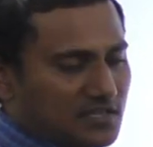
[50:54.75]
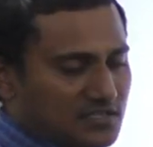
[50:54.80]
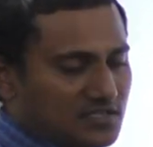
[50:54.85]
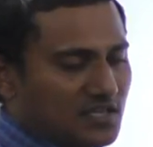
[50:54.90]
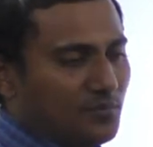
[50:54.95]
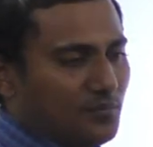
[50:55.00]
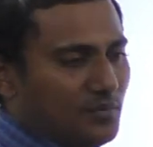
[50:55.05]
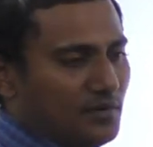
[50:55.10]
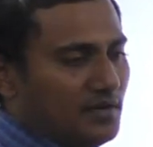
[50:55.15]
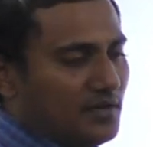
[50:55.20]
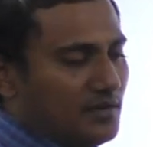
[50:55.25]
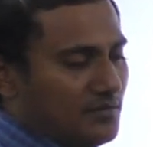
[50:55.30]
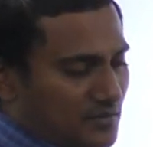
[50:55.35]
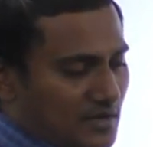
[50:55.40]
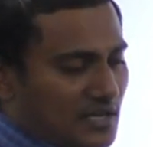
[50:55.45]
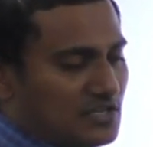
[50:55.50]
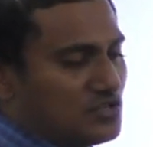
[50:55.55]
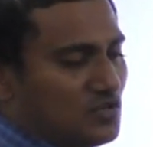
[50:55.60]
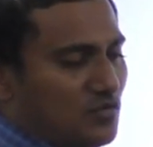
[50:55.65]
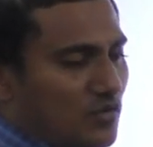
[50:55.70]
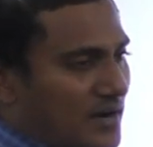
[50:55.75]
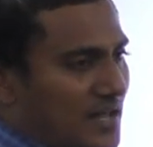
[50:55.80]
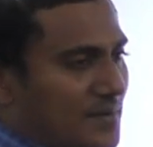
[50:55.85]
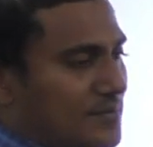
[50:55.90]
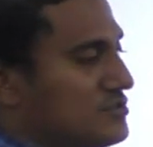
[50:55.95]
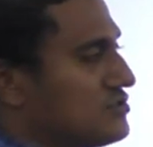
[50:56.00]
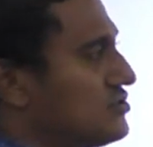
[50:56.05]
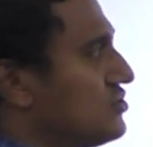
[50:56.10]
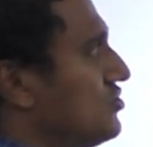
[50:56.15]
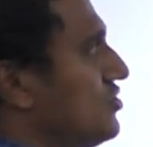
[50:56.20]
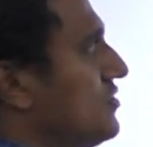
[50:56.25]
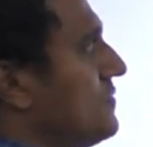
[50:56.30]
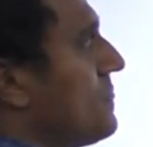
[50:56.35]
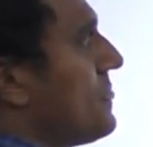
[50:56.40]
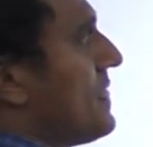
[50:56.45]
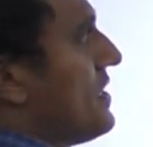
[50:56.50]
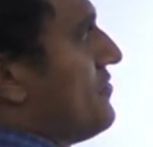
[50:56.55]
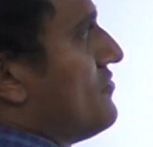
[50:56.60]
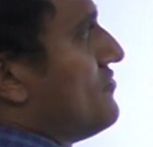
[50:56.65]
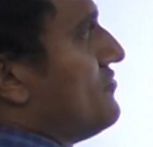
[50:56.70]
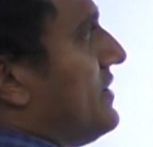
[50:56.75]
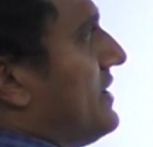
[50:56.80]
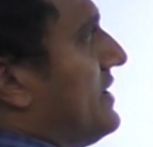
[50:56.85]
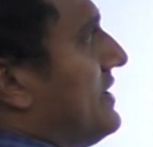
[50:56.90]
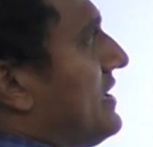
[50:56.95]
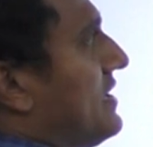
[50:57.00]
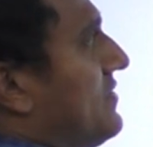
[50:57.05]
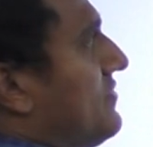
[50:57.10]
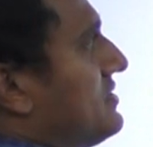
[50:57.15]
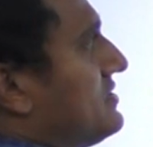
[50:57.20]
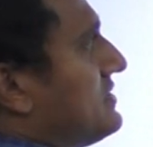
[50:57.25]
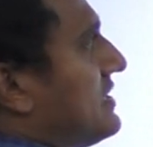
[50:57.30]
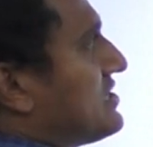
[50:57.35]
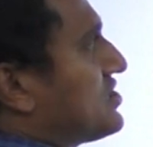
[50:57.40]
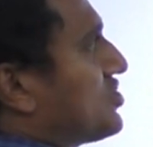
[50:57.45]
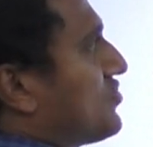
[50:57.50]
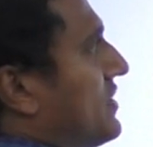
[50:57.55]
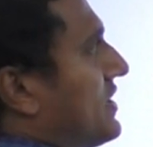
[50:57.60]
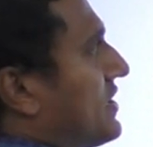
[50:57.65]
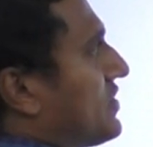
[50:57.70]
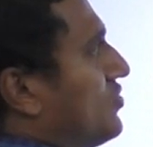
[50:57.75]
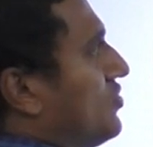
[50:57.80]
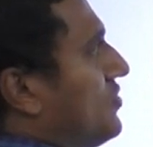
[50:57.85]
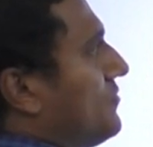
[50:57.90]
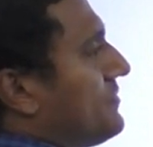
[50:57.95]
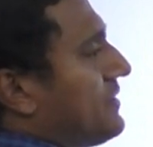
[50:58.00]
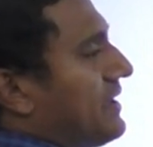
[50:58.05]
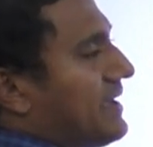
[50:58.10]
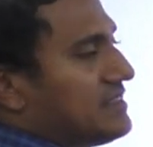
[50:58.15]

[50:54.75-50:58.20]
Example, actually what happens, you know, whenever the earthquake, you know,